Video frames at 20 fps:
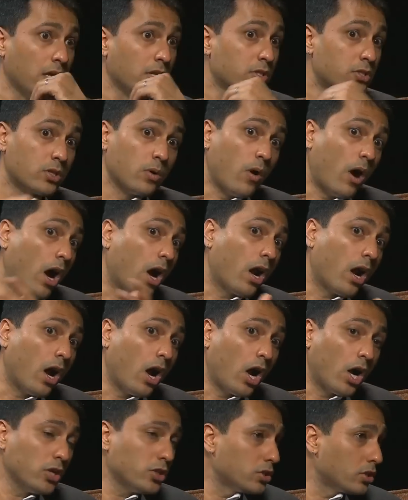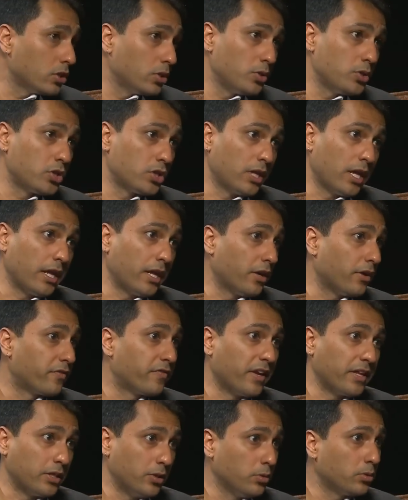So, our, our solution at
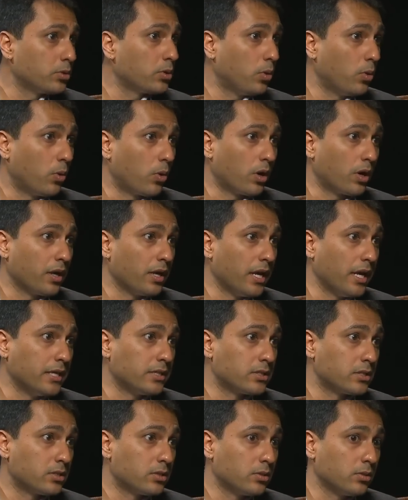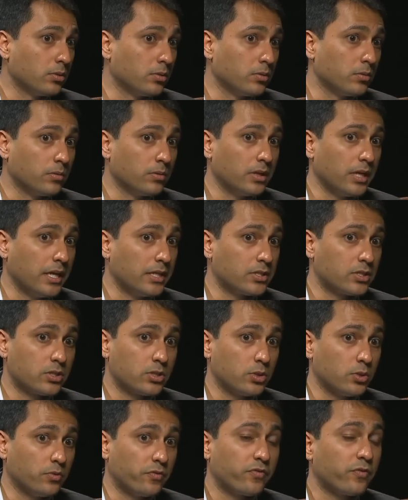Interfaith Youth Core is to, is
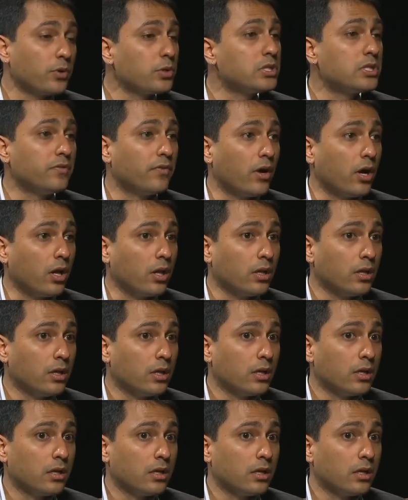to, first of all,